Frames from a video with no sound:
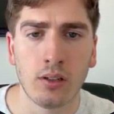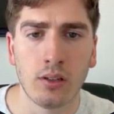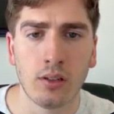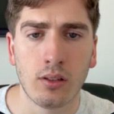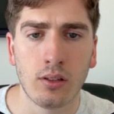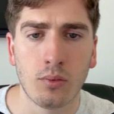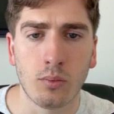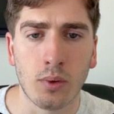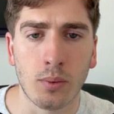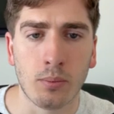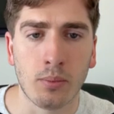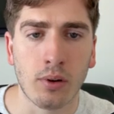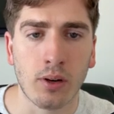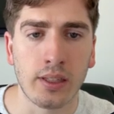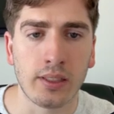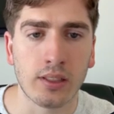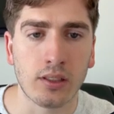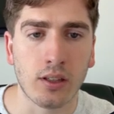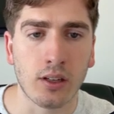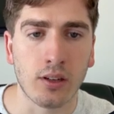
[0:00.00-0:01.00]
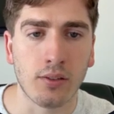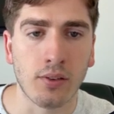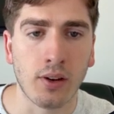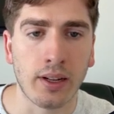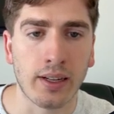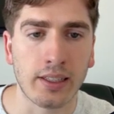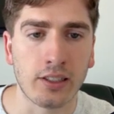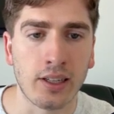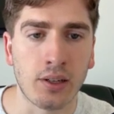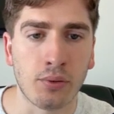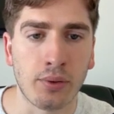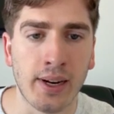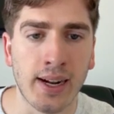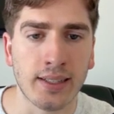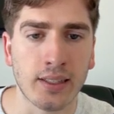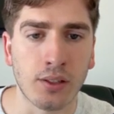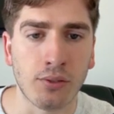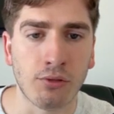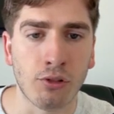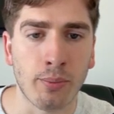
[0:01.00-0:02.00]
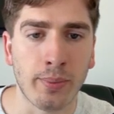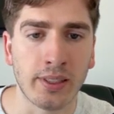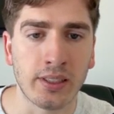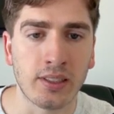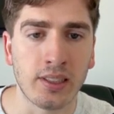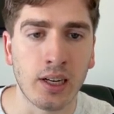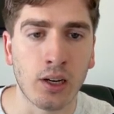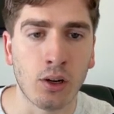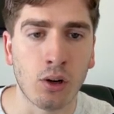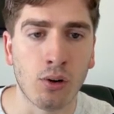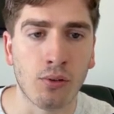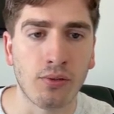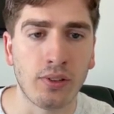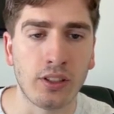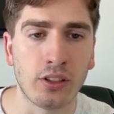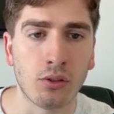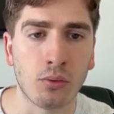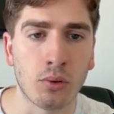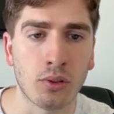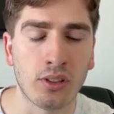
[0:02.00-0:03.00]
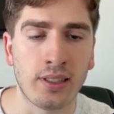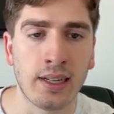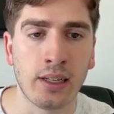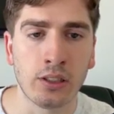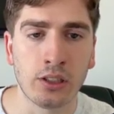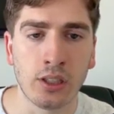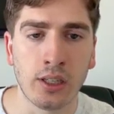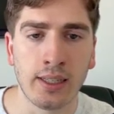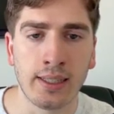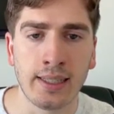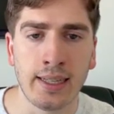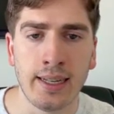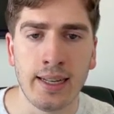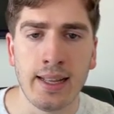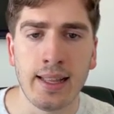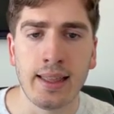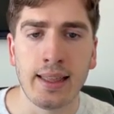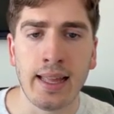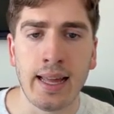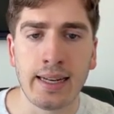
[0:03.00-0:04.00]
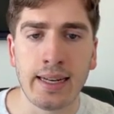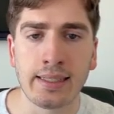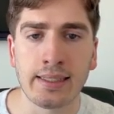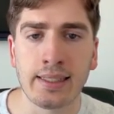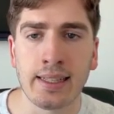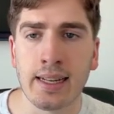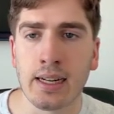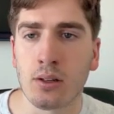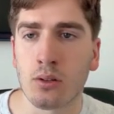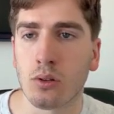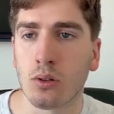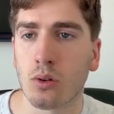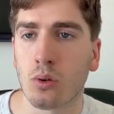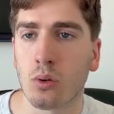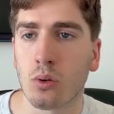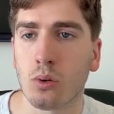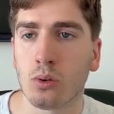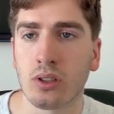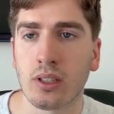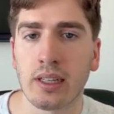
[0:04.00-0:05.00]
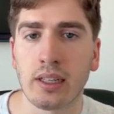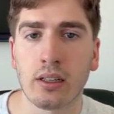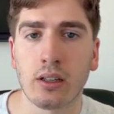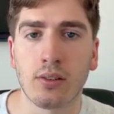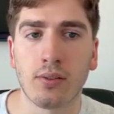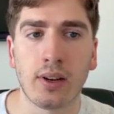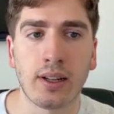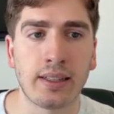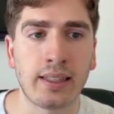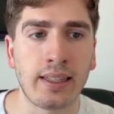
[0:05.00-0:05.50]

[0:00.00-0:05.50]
where price kind of like is now reacting from and selling off in towards the downside. That is now causing kind of like the